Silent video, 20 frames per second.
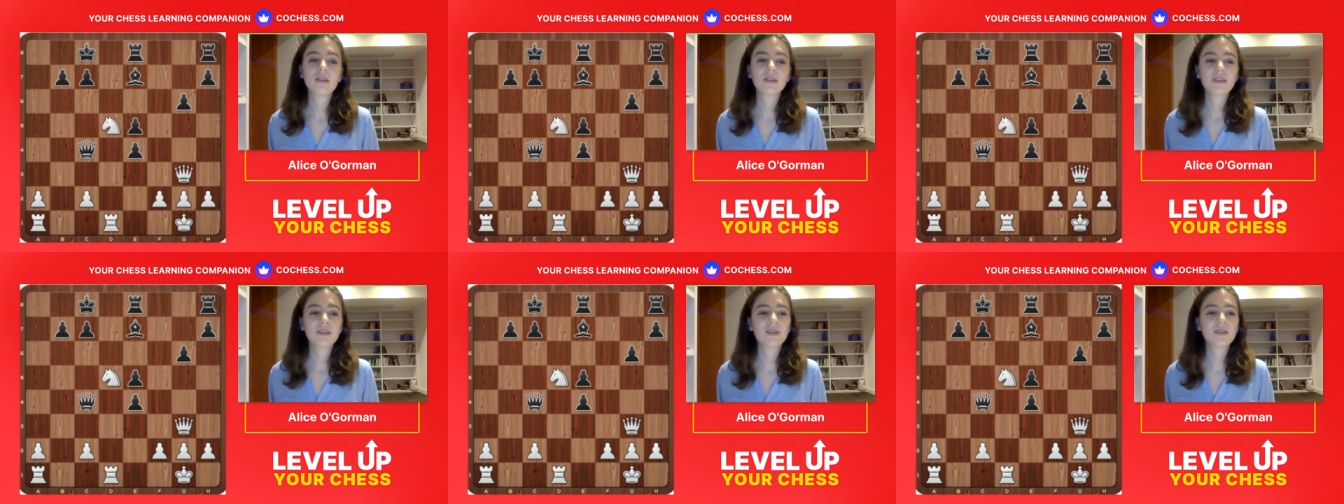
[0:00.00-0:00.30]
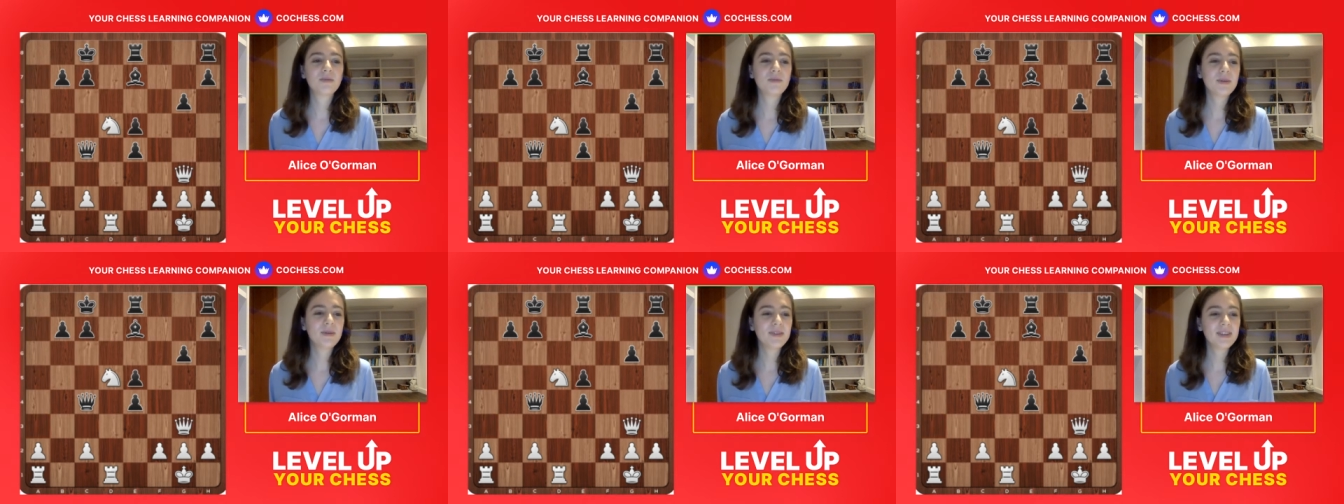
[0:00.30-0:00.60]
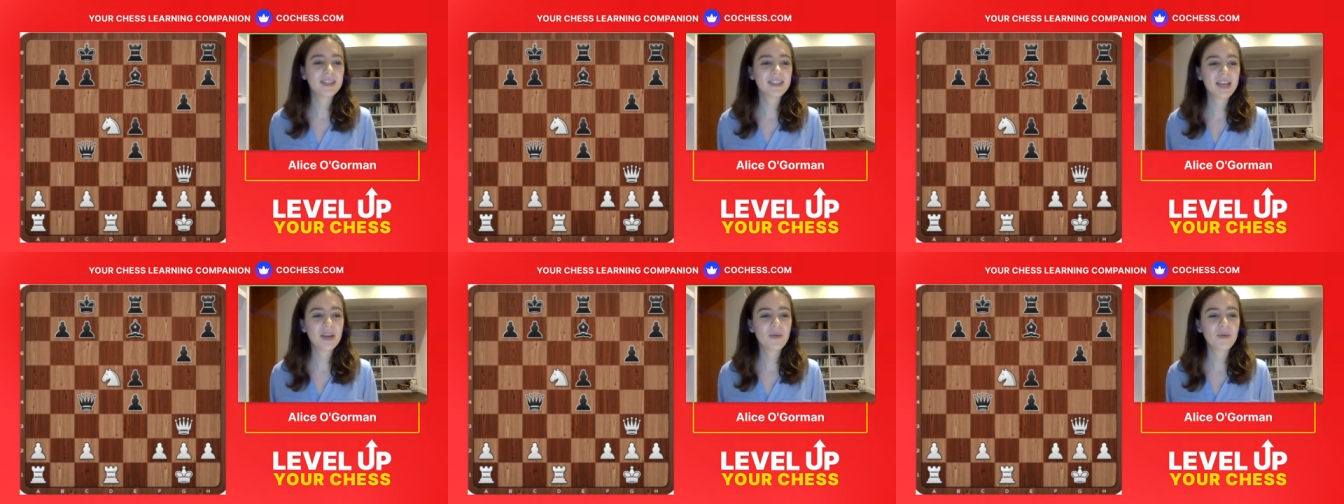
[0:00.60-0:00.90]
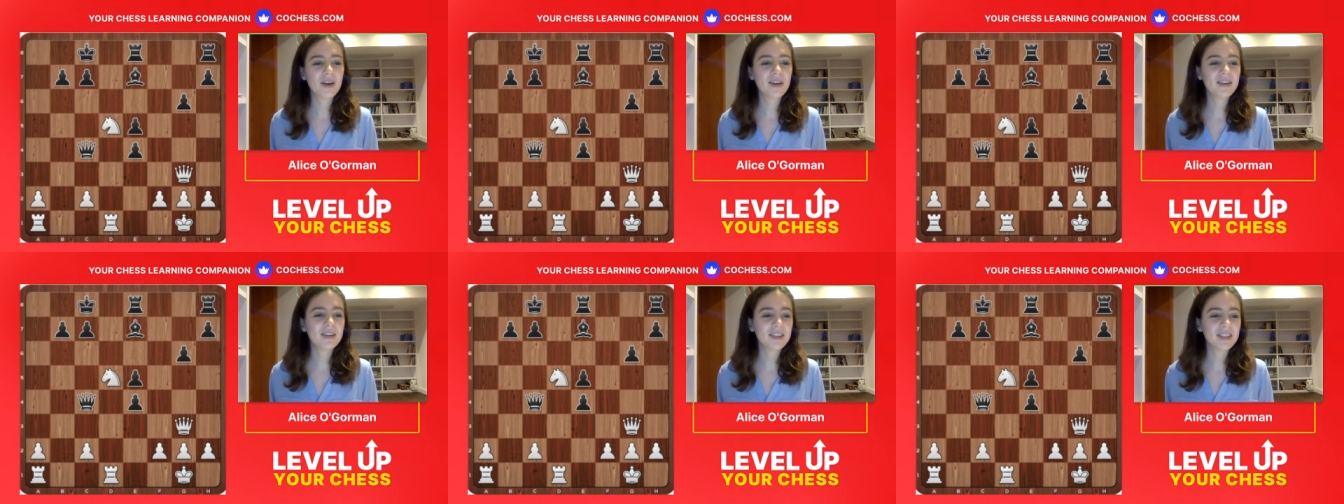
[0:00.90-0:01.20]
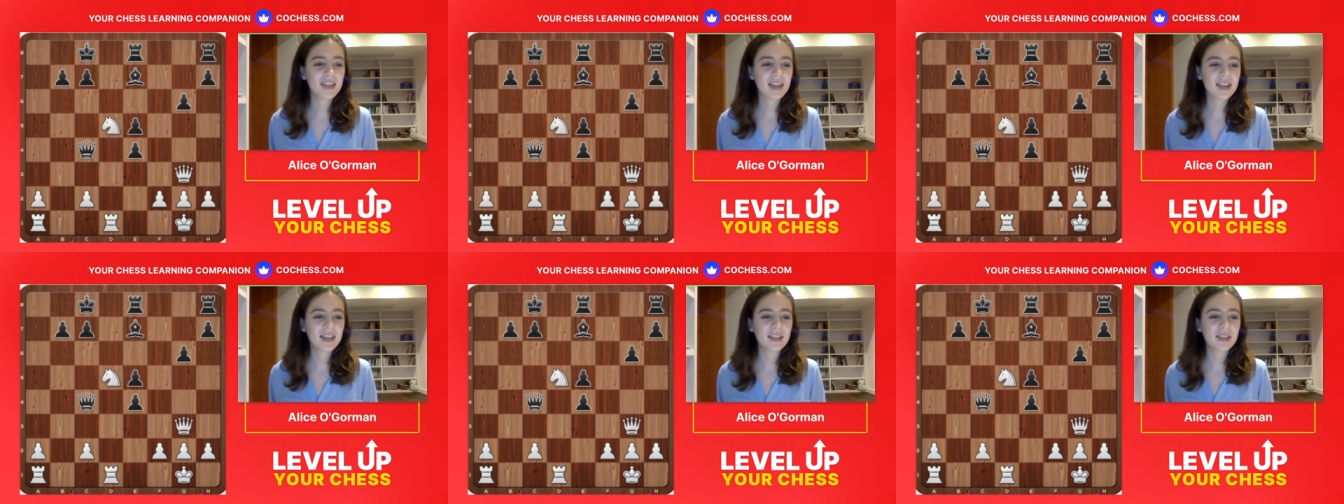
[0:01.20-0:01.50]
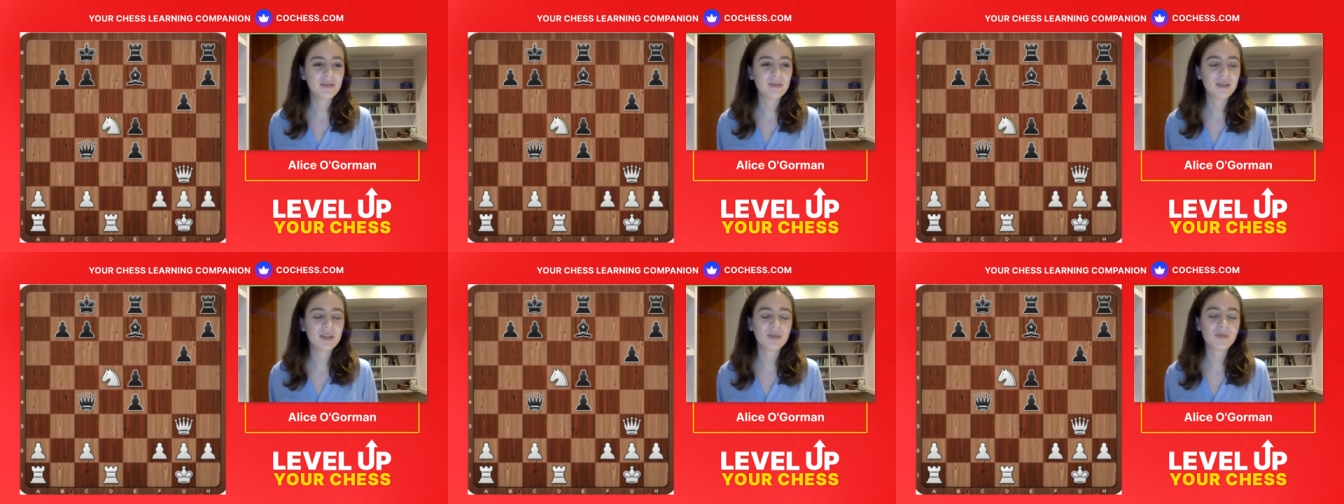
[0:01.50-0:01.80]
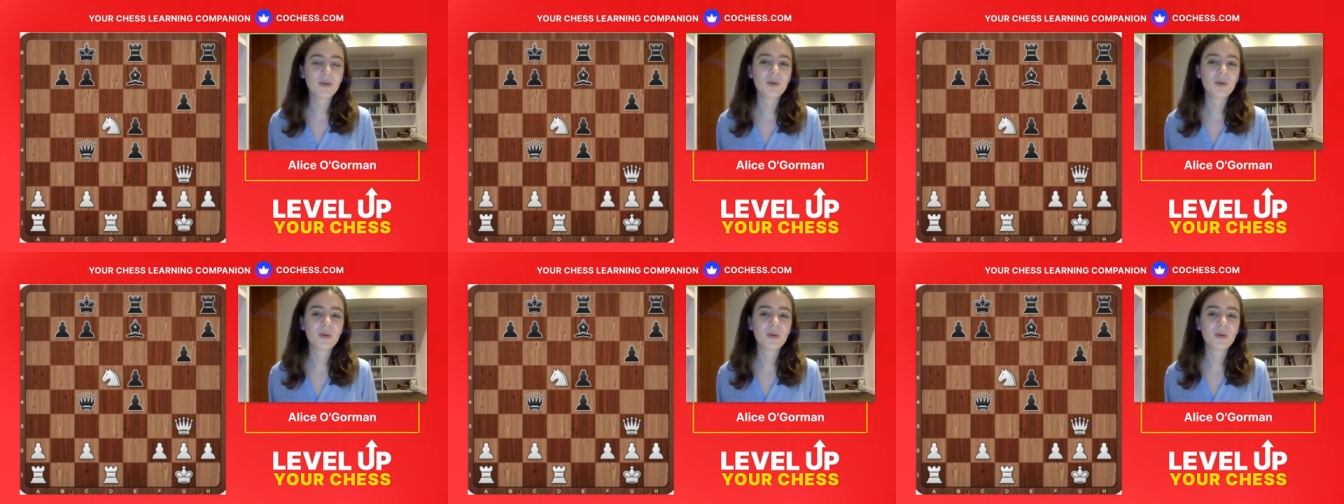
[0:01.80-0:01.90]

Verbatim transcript: So as people are saying, why not taking the bishop?